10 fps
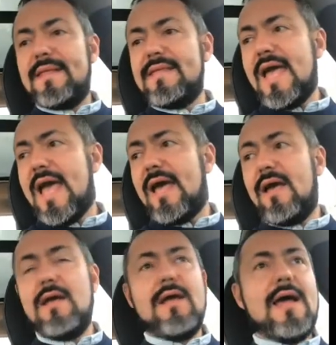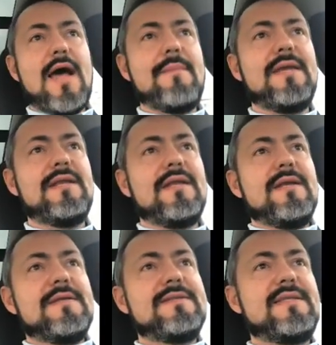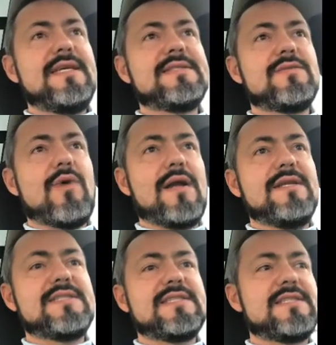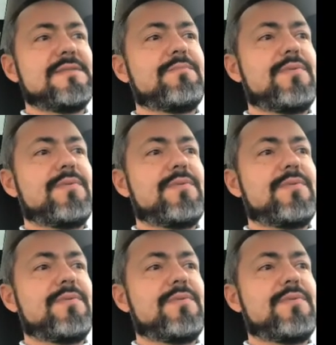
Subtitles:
yeah, I mean, this one is